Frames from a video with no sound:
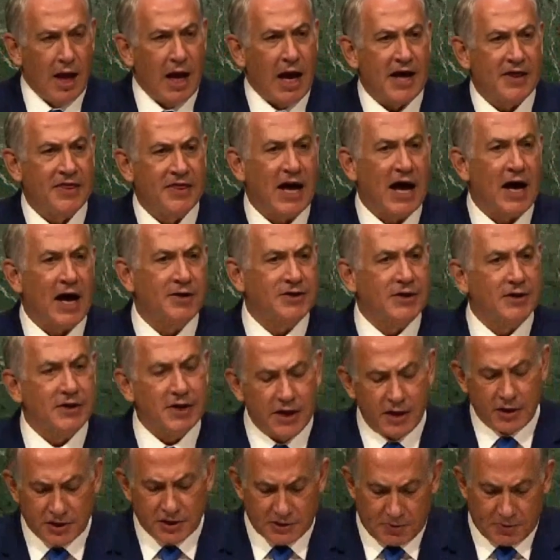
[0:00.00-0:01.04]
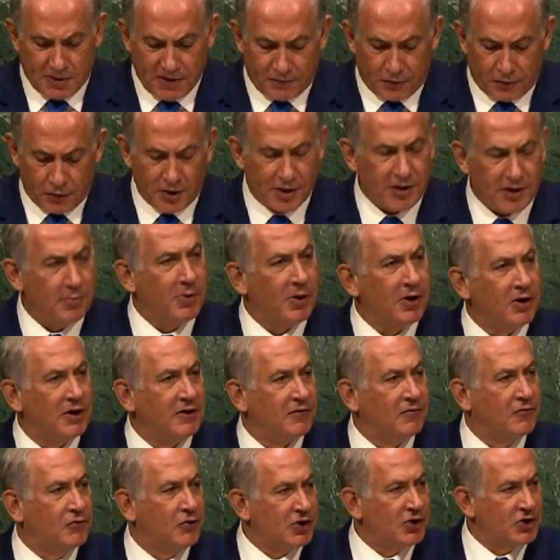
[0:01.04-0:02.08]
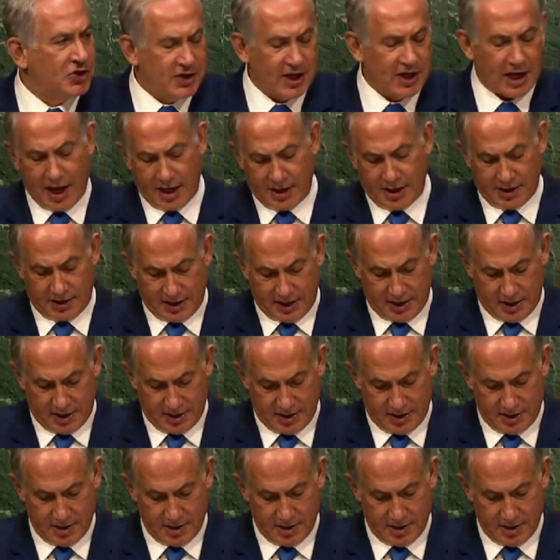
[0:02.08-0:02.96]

A 1,000 years before the birth of Christianity,